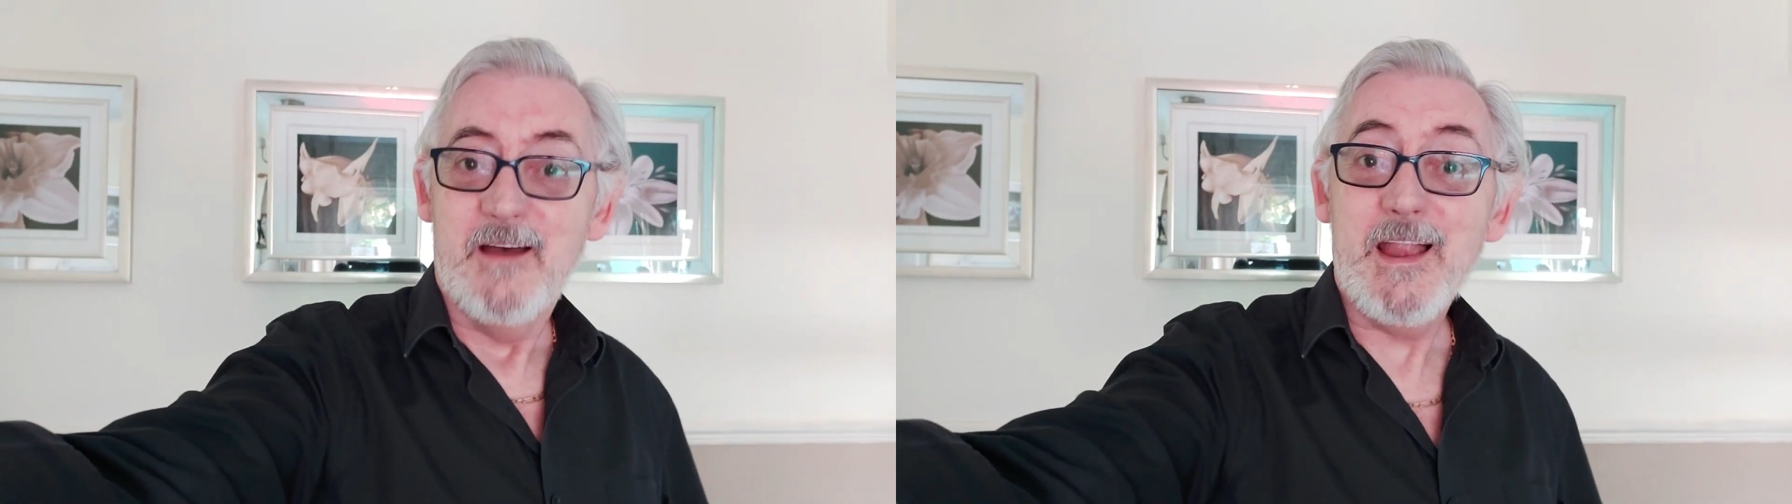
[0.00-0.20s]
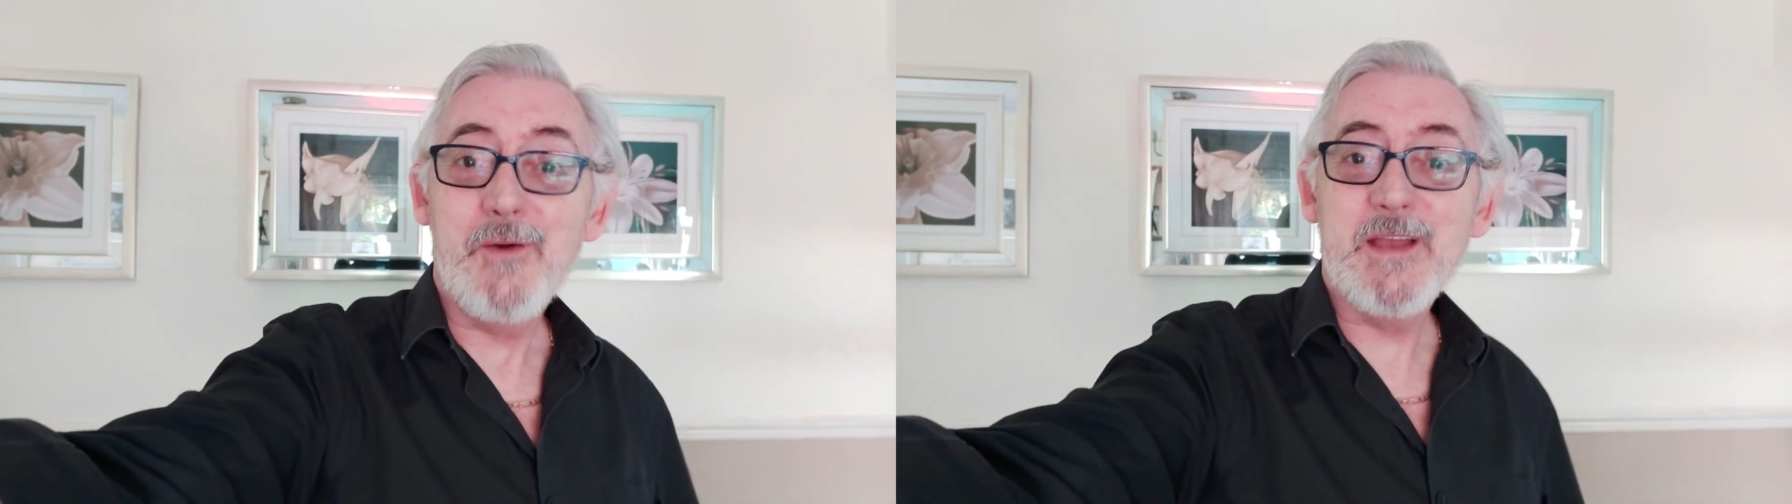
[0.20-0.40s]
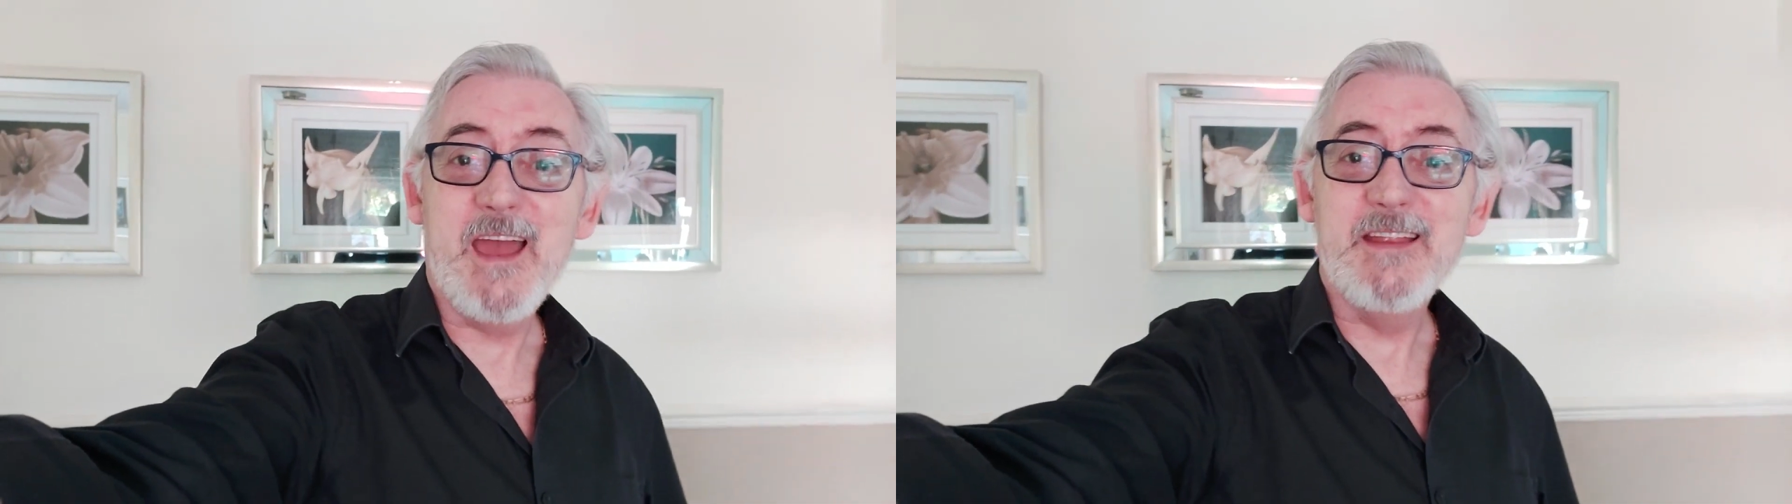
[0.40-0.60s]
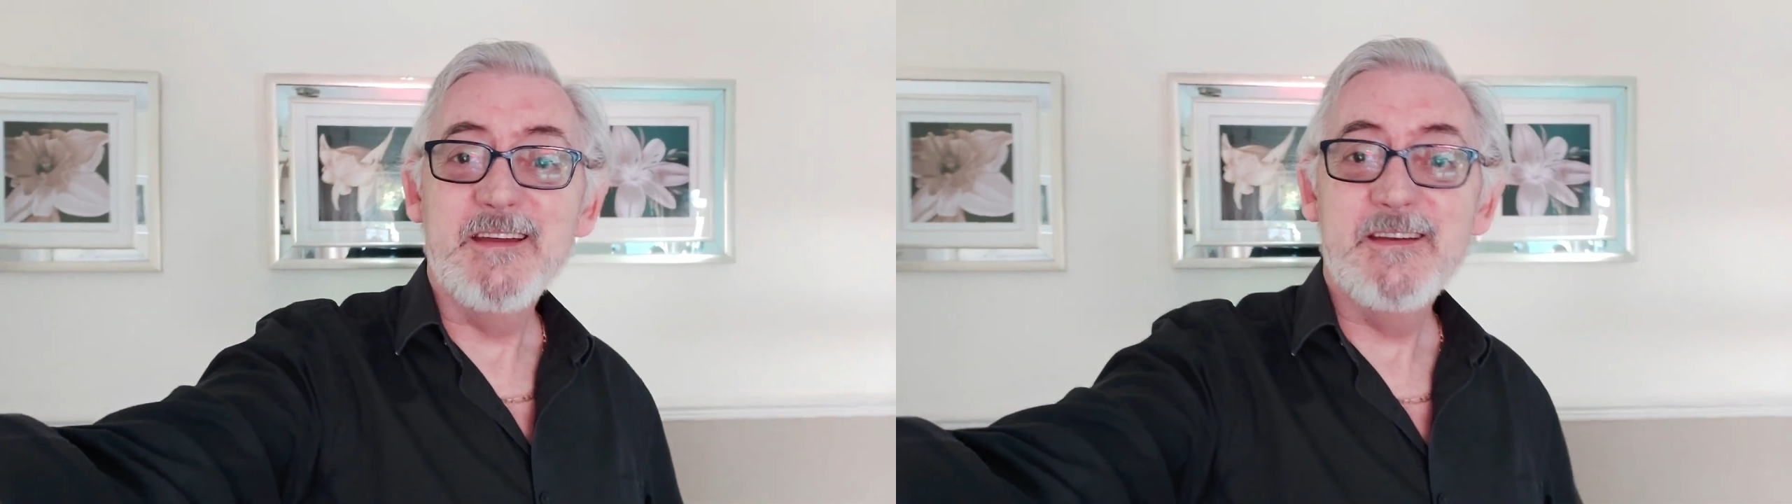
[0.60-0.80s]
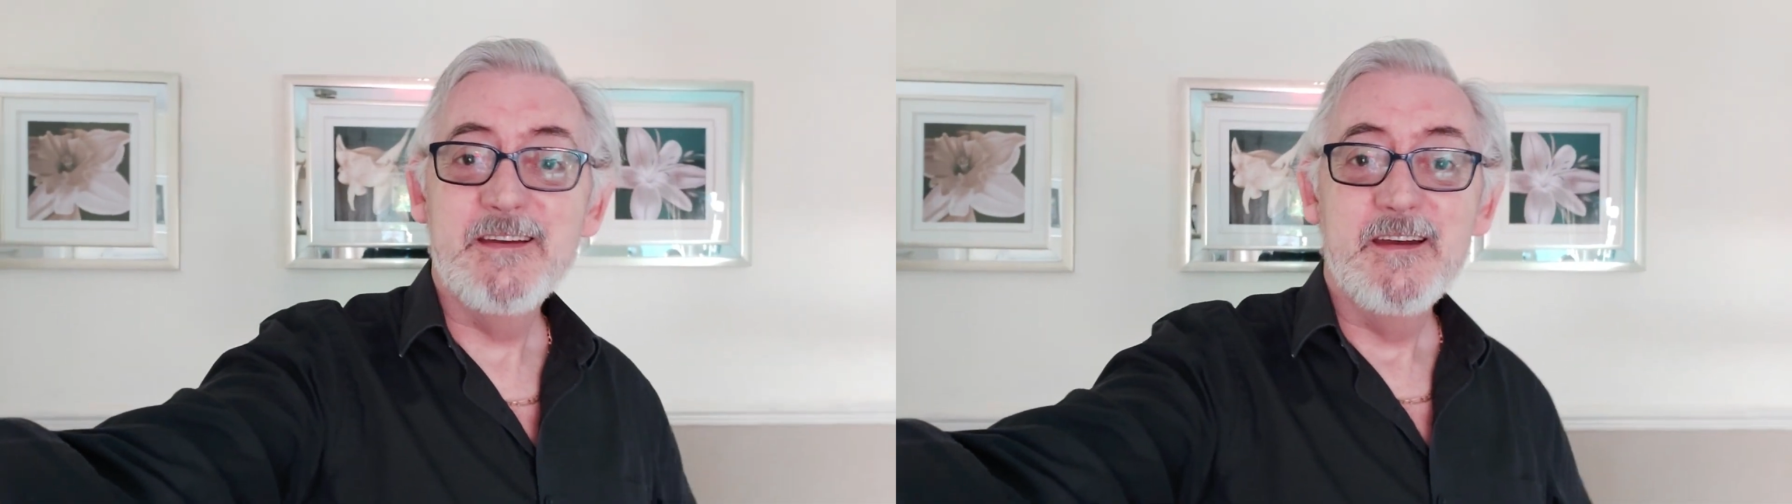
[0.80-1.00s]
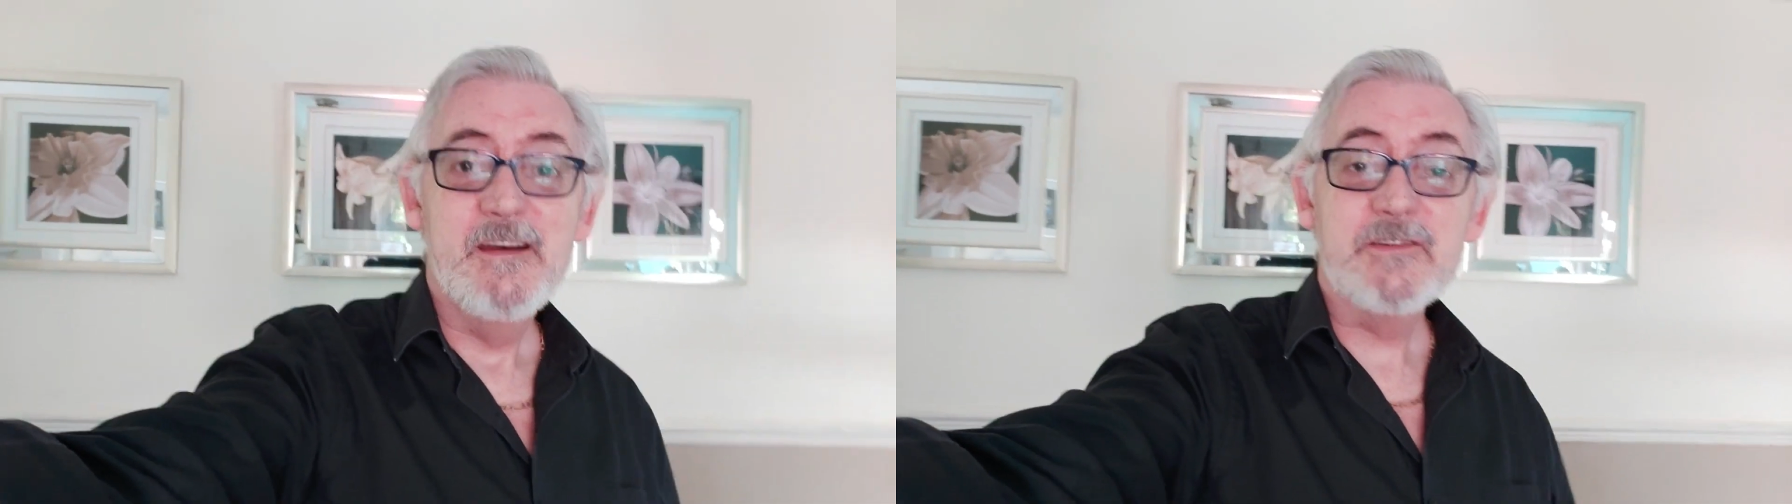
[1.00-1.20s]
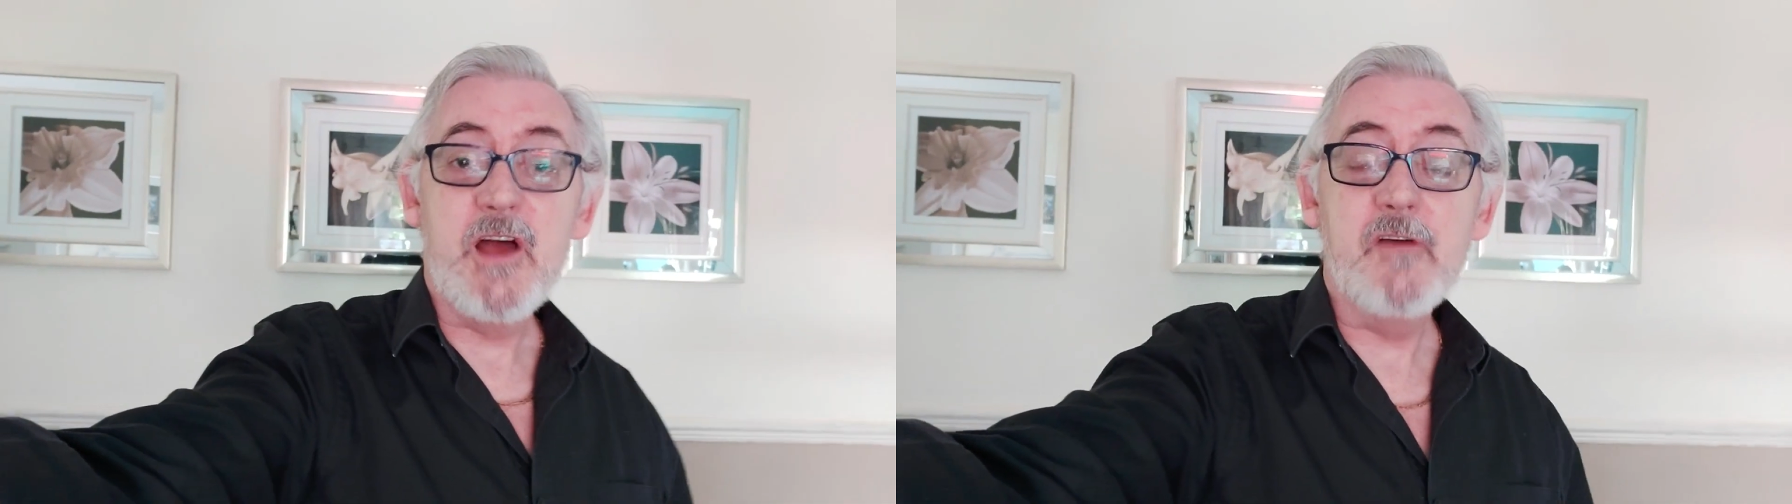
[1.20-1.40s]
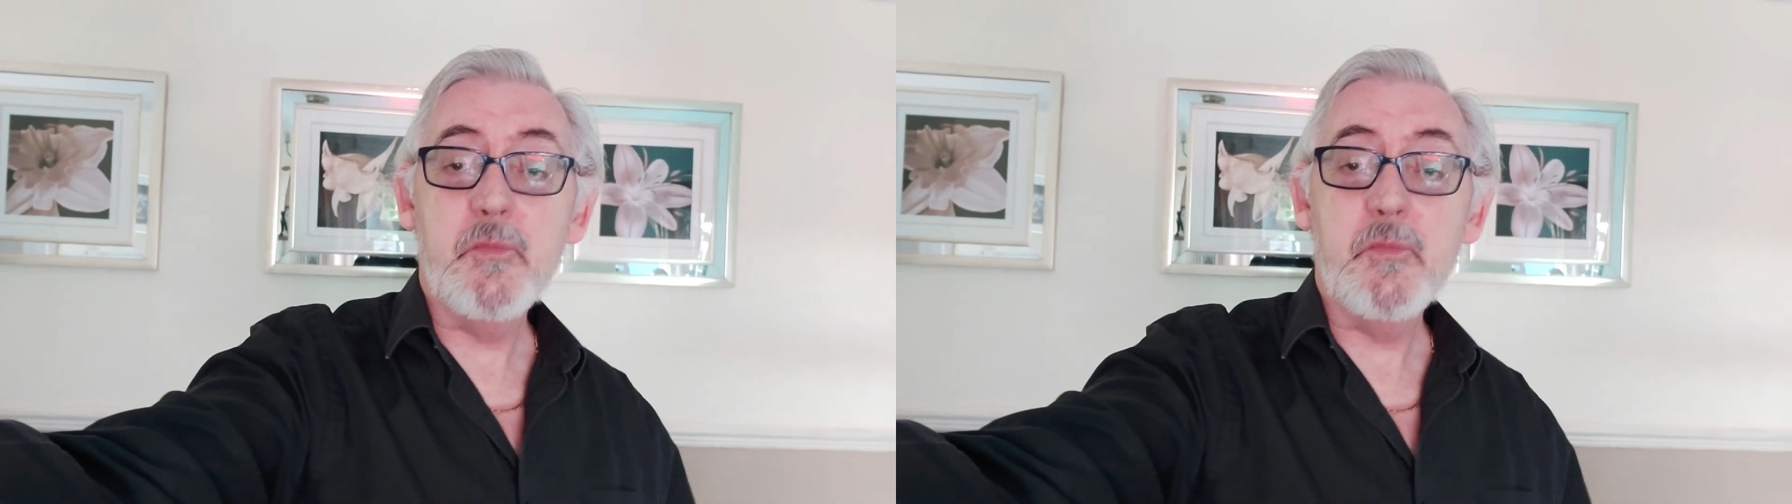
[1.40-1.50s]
Hello again. Time